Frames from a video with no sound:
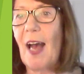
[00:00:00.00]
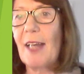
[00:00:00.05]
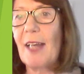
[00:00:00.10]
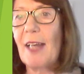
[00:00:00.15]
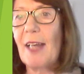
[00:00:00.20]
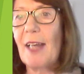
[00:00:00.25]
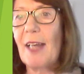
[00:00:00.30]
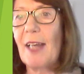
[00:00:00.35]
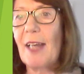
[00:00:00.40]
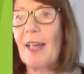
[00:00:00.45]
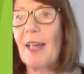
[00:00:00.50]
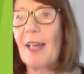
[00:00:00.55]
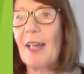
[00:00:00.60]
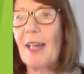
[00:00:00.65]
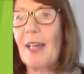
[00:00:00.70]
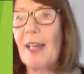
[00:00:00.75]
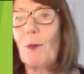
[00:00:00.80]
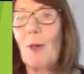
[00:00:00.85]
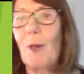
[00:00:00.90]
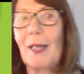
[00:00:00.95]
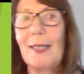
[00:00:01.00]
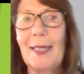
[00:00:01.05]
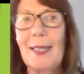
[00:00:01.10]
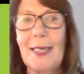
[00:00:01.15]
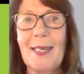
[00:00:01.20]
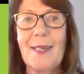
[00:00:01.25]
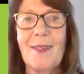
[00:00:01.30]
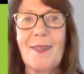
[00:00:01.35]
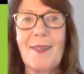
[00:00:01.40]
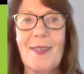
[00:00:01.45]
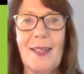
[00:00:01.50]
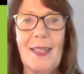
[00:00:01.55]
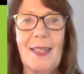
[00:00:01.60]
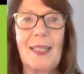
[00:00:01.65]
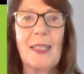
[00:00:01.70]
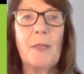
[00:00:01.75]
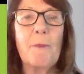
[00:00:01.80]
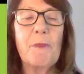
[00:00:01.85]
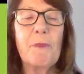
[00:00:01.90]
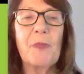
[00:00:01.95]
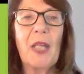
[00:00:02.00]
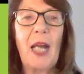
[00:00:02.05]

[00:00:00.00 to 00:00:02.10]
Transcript: find quite easily.